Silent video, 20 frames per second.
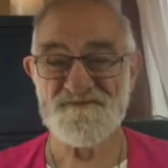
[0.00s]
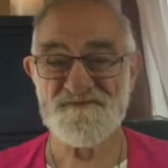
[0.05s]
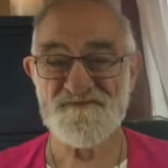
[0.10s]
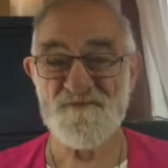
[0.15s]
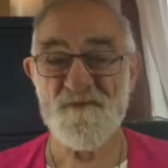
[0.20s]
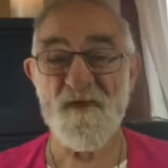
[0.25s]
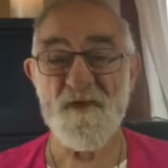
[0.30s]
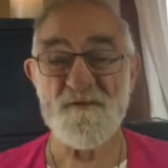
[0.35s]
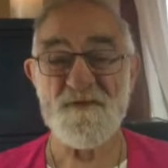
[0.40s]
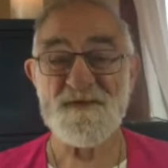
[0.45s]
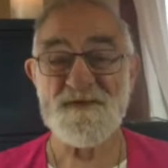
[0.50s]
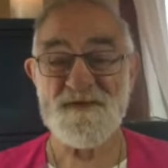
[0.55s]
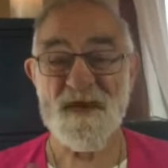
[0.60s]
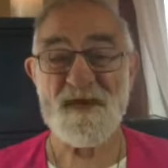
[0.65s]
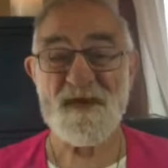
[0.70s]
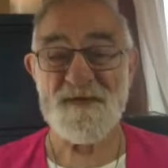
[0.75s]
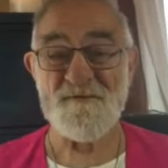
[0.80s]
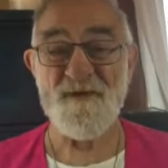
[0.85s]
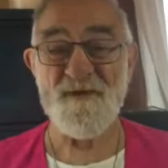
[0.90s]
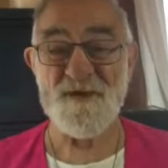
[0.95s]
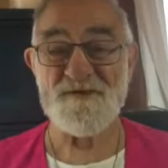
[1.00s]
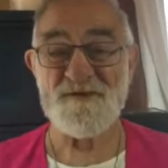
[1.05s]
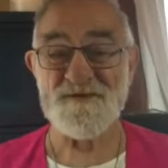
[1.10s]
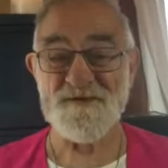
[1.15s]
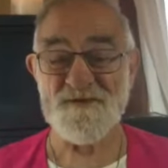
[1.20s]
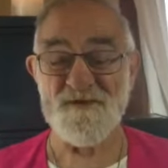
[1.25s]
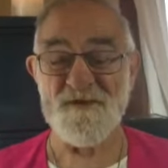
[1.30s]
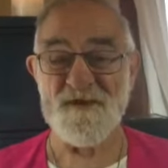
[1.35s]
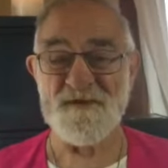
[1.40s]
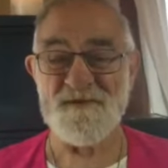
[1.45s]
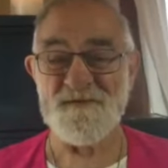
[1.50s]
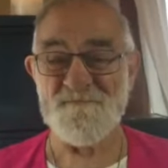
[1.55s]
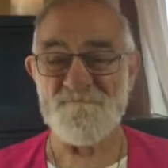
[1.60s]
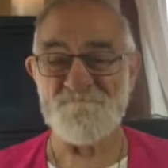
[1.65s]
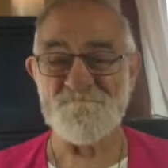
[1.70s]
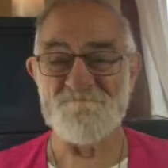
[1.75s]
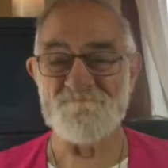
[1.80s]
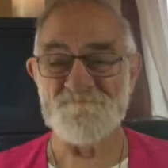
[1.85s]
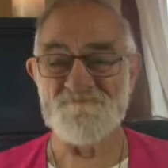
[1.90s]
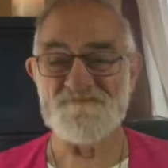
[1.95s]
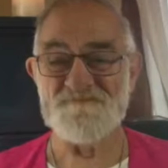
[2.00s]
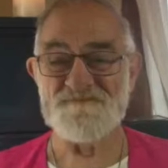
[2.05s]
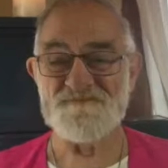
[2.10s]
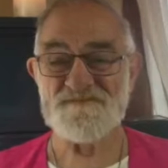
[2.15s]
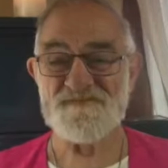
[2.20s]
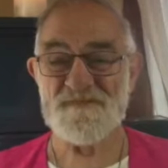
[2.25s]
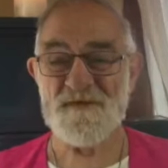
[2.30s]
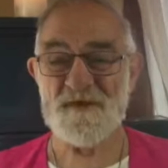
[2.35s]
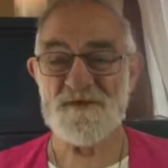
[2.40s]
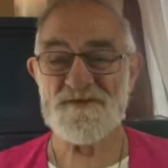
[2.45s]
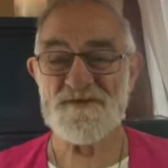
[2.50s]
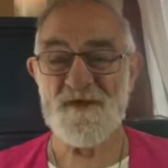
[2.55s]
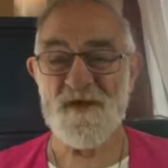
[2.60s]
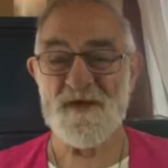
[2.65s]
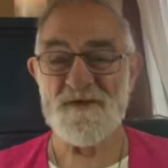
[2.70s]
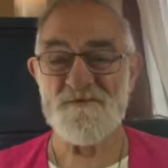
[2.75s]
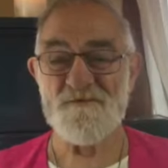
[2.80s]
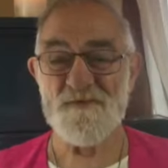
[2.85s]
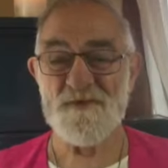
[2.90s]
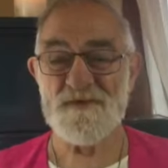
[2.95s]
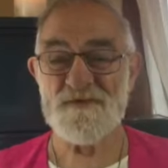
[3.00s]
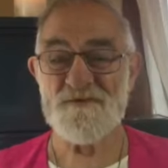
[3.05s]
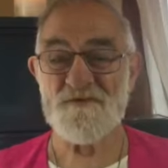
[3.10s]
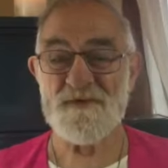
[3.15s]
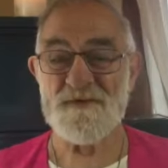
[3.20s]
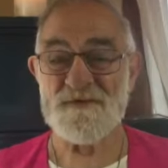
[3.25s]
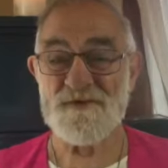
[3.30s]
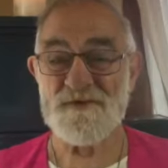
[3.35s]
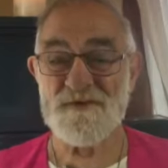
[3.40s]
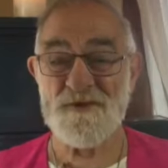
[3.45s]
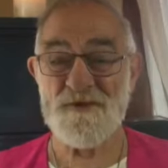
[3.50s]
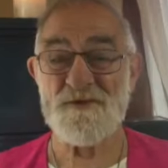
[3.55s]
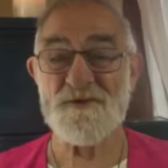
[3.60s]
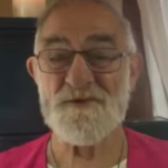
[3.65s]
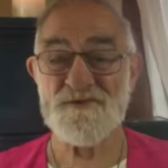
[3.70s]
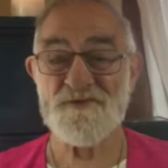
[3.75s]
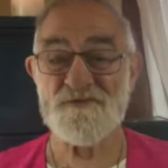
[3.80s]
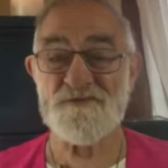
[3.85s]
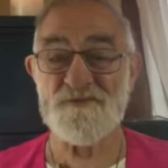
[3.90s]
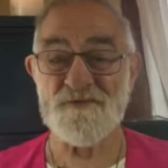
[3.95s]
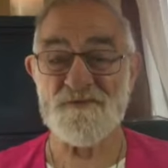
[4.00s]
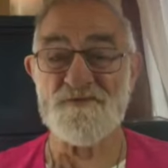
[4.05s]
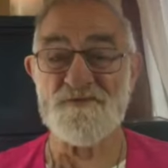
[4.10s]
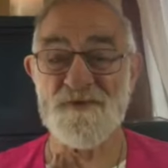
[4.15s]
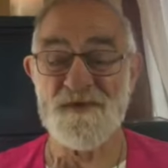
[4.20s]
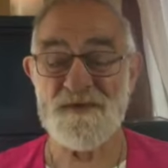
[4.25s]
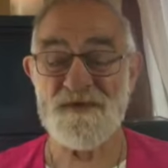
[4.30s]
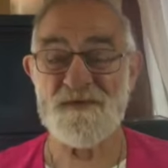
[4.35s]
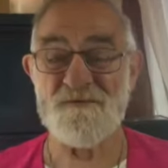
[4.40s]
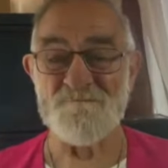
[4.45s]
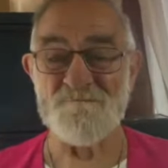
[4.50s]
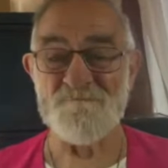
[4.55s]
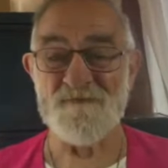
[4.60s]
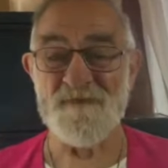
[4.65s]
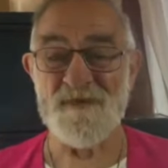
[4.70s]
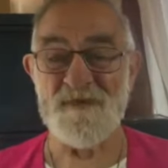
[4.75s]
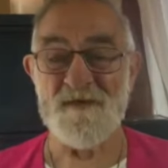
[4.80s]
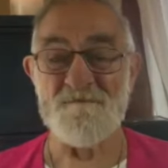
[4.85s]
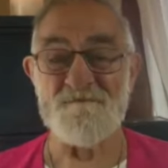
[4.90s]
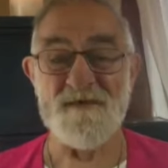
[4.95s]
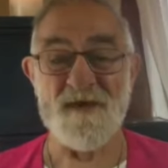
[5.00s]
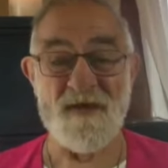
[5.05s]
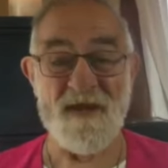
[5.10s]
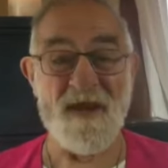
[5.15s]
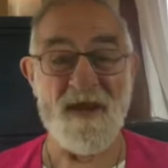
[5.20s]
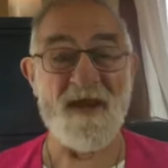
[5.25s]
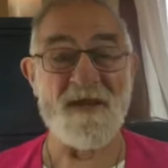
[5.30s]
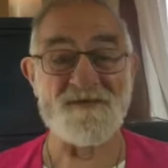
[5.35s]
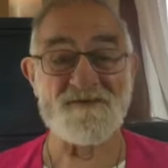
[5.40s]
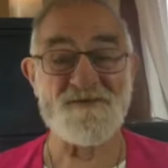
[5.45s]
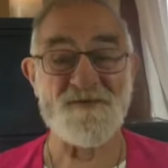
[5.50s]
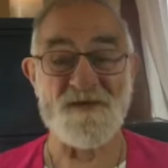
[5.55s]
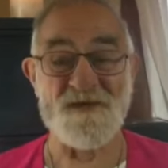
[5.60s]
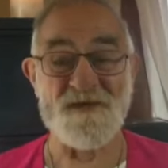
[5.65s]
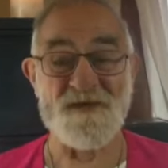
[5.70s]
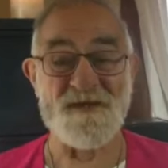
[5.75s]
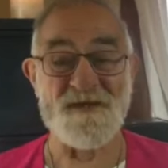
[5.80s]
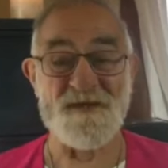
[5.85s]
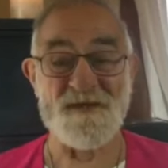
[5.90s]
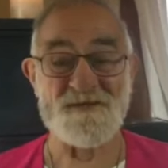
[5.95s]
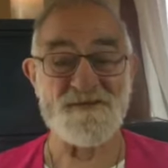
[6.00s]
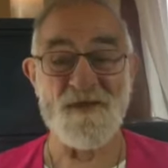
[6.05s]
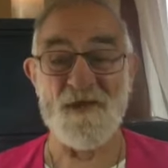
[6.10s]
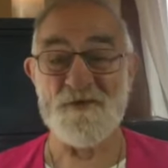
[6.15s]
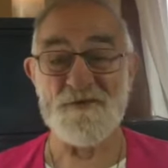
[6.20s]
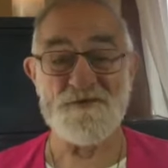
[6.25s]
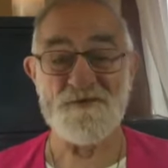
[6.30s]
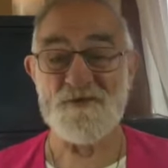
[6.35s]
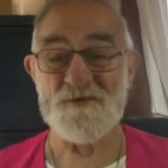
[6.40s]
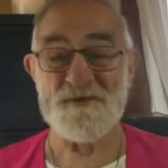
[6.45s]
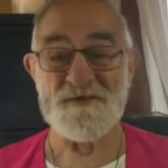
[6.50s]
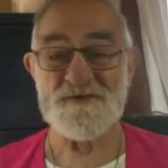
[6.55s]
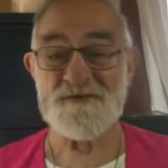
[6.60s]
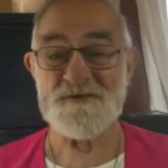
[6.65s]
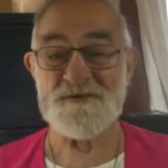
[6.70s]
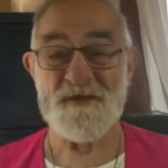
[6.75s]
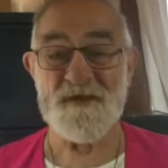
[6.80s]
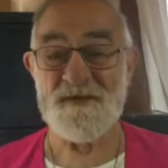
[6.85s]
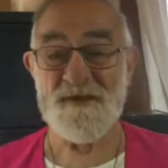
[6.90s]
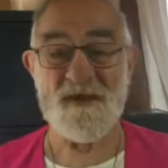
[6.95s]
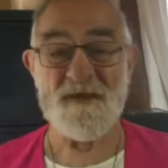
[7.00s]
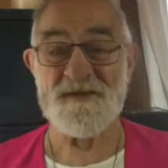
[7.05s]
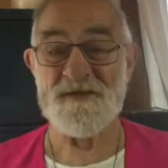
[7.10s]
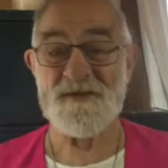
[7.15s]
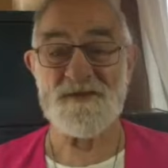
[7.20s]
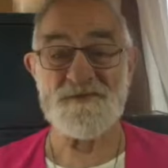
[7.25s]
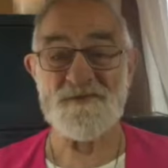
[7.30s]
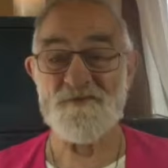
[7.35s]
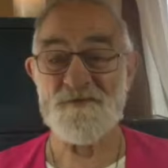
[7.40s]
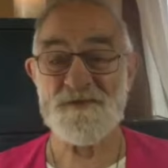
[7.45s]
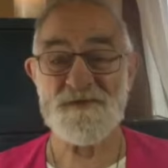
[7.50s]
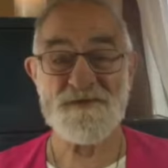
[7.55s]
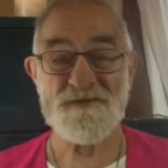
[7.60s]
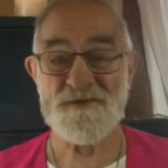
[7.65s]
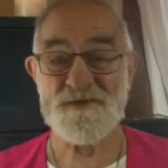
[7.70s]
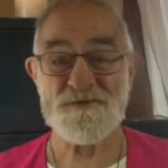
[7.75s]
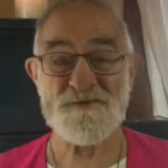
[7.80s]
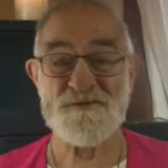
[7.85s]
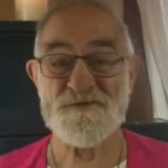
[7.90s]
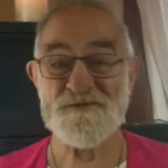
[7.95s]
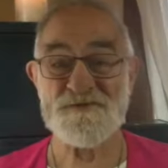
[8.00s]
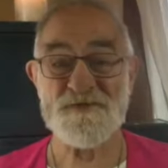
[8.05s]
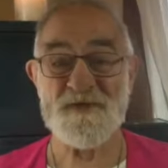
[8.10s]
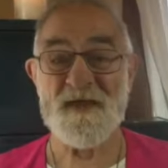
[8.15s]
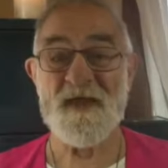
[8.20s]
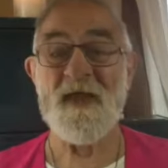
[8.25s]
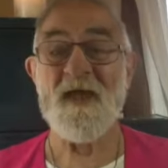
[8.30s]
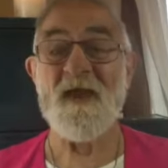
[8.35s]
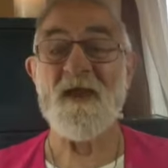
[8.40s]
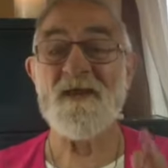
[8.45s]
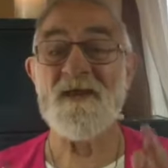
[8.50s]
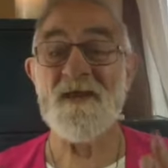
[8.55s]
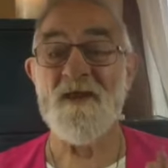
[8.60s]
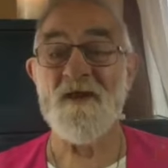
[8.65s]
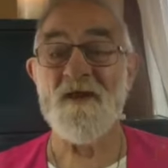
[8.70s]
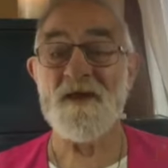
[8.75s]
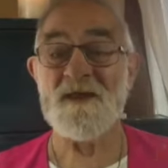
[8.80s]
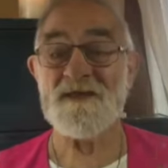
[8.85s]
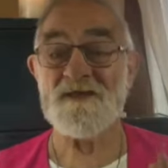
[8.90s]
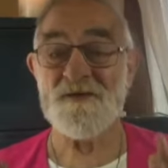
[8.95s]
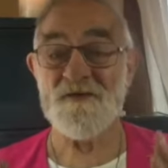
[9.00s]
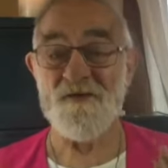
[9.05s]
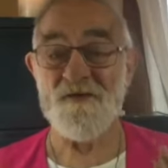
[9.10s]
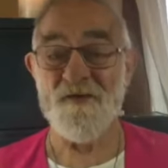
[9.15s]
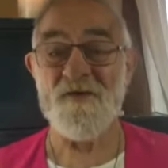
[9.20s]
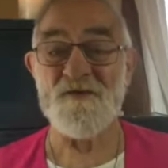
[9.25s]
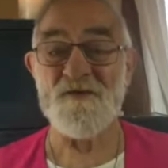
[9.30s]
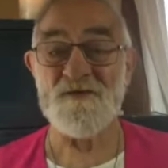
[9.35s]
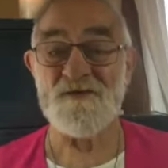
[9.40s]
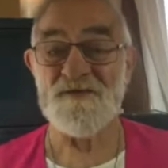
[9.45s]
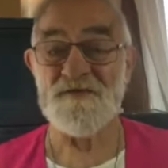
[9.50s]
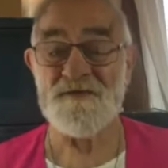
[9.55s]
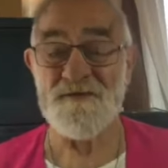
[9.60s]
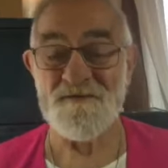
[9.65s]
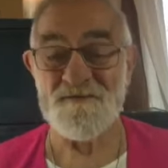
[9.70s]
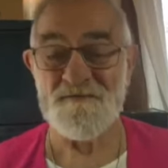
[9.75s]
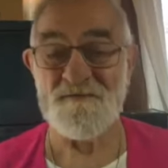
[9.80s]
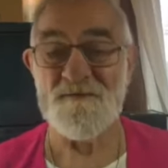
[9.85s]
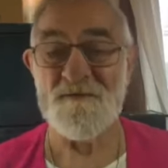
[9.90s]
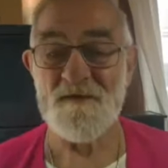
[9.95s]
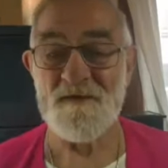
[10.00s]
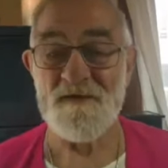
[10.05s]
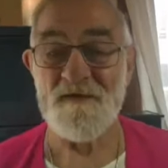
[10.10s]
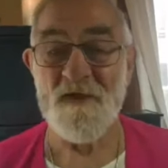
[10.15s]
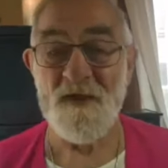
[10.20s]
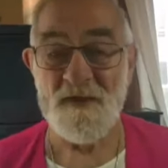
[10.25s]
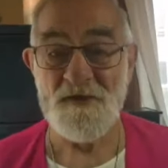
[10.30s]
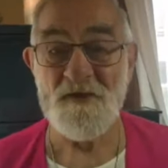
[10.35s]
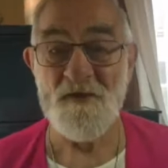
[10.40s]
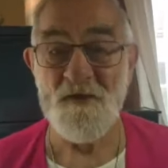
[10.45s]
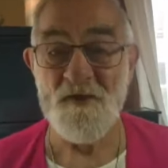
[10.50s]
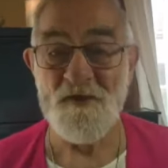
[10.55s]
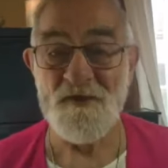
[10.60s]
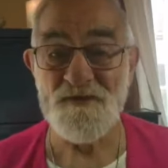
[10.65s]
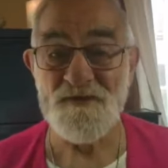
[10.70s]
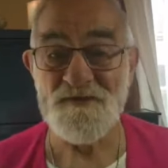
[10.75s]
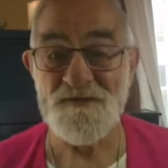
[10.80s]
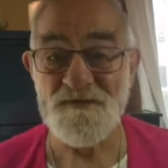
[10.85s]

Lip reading: Well, we take one side, a side in which we choose through freedom, but actually there's no choice, and that is we choose light on, light on,